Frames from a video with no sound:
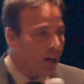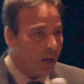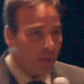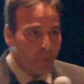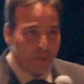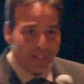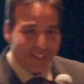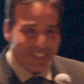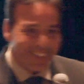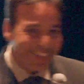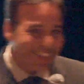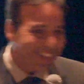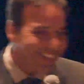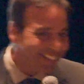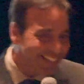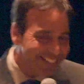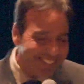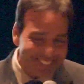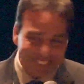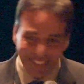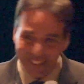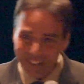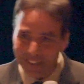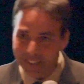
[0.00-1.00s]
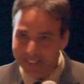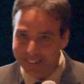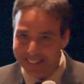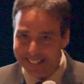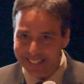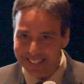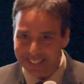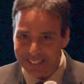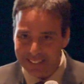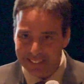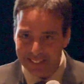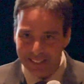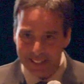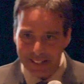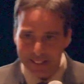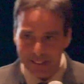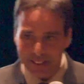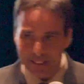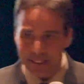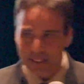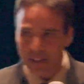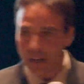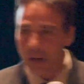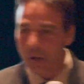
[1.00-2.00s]
Are we going to sit down on
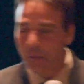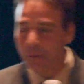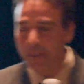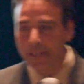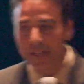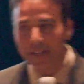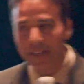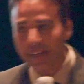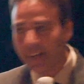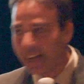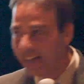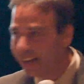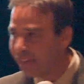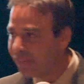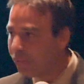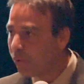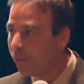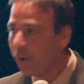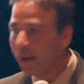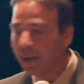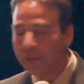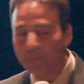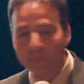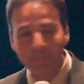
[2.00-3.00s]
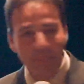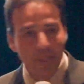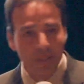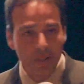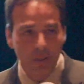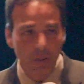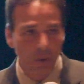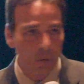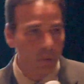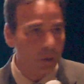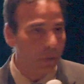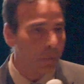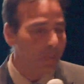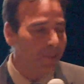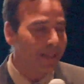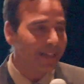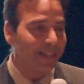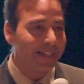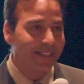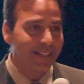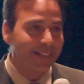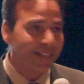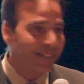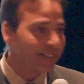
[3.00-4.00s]
Sundays? Are we going to have one meal where
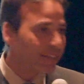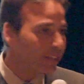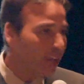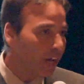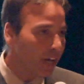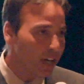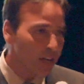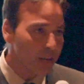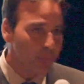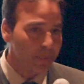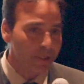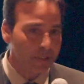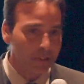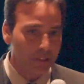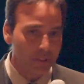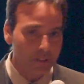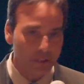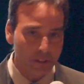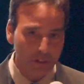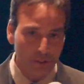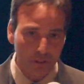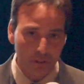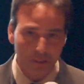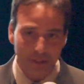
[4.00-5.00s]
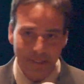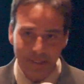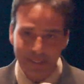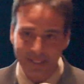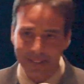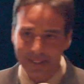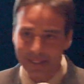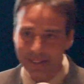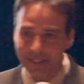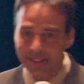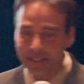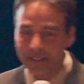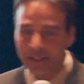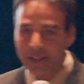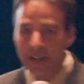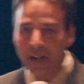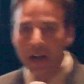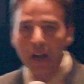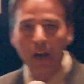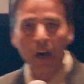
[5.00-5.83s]
we sit and talk about our stresses?